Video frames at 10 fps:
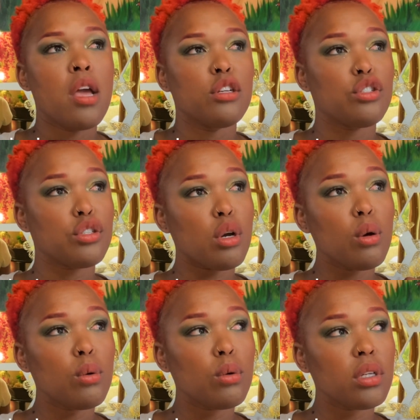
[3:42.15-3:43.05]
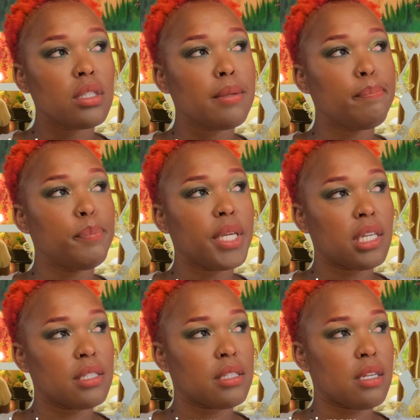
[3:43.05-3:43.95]
So the
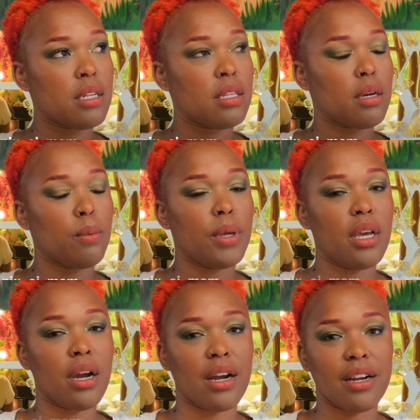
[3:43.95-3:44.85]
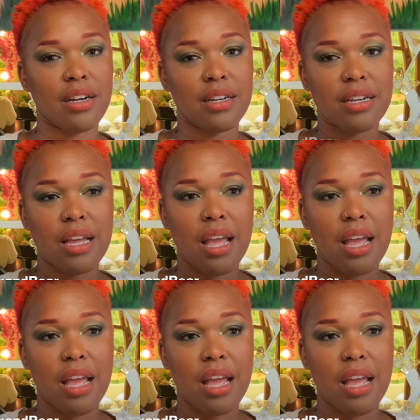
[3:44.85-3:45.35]
biggest thing that we are